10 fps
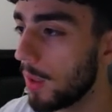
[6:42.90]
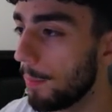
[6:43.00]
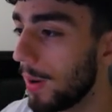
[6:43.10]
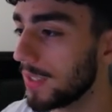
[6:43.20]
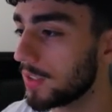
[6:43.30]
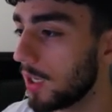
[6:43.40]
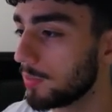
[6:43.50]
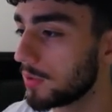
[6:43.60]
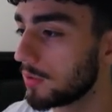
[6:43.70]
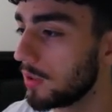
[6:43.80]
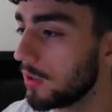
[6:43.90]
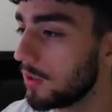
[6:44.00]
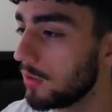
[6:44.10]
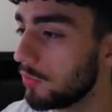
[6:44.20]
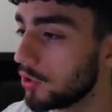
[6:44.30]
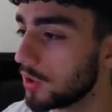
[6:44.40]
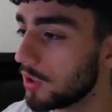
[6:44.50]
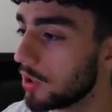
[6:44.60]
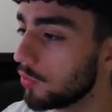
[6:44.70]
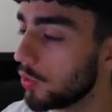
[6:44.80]
Buy stops, which is
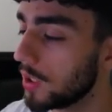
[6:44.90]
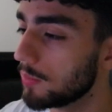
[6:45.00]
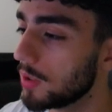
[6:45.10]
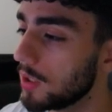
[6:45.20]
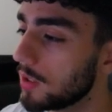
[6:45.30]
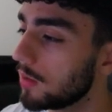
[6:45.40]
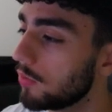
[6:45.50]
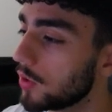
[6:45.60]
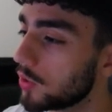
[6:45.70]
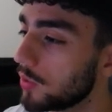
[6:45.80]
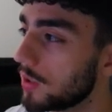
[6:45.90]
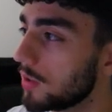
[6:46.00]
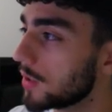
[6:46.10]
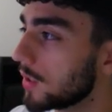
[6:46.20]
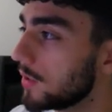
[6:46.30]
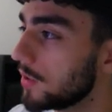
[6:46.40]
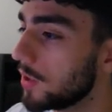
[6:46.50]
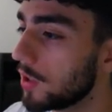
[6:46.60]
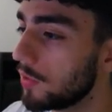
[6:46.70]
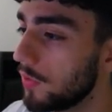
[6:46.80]
unwilling money, which we can discuss in
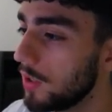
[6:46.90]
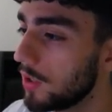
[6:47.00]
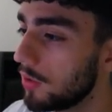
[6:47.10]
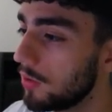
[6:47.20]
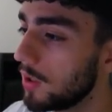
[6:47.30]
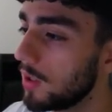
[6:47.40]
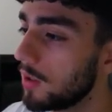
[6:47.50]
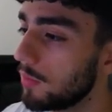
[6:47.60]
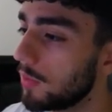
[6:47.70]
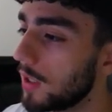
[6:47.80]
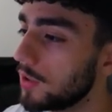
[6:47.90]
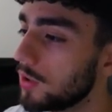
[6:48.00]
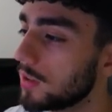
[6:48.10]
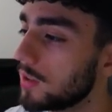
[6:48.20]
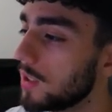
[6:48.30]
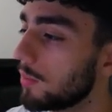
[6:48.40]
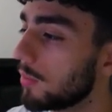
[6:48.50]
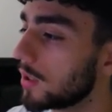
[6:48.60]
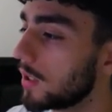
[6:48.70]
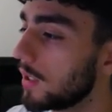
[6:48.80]
another video. But as you can see, I'm
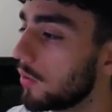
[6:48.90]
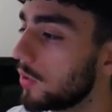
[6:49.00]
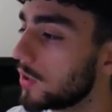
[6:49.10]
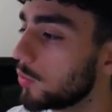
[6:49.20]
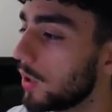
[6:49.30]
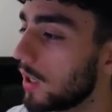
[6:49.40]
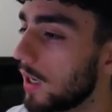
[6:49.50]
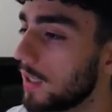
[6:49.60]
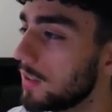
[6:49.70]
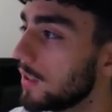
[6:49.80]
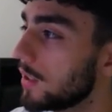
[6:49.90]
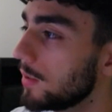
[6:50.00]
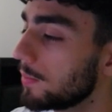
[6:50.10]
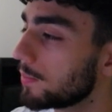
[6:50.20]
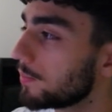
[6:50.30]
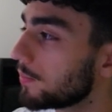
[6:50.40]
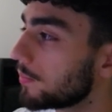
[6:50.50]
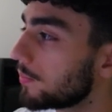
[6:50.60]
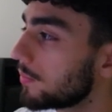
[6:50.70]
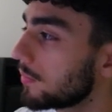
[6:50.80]
marking out the swing highs here.
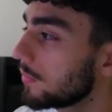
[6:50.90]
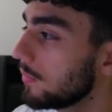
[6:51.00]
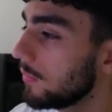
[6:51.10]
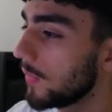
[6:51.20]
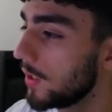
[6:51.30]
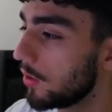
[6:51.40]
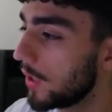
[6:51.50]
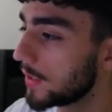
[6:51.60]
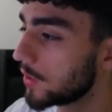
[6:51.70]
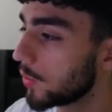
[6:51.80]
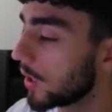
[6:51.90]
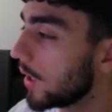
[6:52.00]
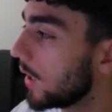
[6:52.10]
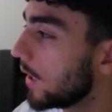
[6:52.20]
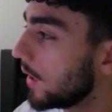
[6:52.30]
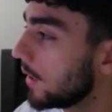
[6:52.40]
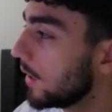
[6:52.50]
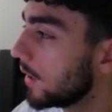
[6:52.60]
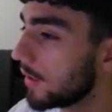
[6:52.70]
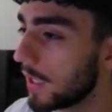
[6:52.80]
So that's swing high,
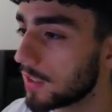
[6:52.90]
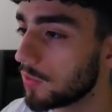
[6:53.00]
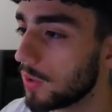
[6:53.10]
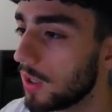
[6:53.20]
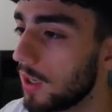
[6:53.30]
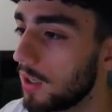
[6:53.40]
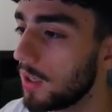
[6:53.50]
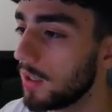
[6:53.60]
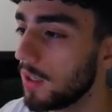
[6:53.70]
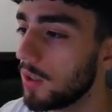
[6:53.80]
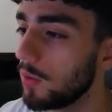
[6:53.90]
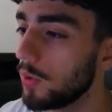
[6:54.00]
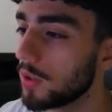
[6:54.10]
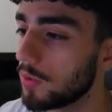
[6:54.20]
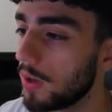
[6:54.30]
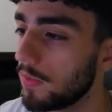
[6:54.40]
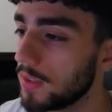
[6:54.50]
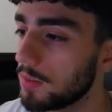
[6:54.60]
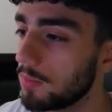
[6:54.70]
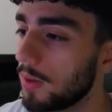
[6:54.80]
that's swing high. We also have
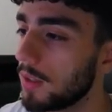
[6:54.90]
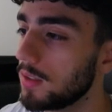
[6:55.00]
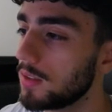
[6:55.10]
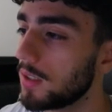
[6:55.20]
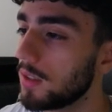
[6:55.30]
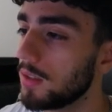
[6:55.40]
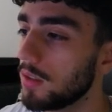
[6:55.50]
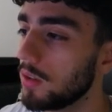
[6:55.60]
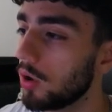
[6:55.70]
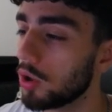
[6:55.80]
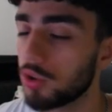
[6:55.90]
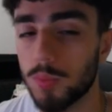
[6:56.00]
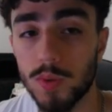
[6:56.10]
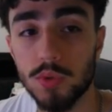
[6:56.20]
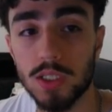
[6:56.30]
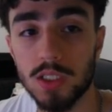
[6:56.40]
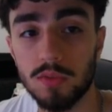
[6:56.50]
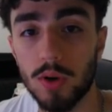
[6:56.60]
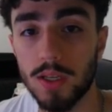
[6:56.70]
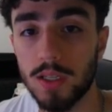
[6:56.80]
this imbalance, and then the ultimate
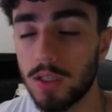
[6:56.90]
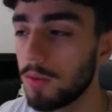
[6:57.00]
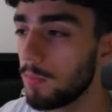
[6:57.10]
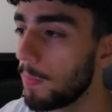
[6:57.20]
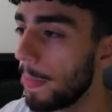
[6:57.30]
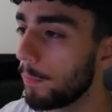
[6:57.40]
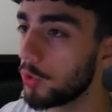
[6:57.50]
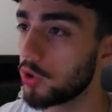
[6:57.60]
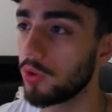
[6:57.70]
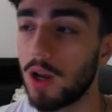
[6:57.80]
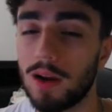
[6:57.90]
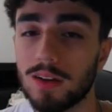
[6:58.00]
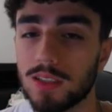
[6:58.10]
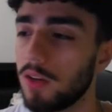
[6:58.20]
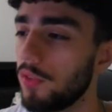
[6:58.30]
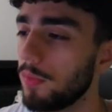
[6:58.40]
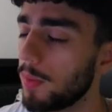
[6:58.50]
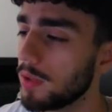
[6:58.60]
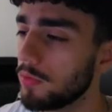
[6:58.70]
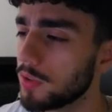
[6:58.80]
objective right here, which on the higher time frame
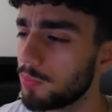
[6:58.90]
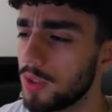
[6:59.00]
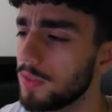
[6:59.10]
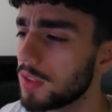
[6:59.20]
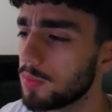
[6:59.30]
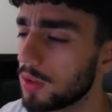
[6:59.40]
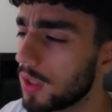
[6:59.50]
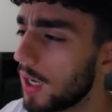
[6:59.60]
I believe was previous month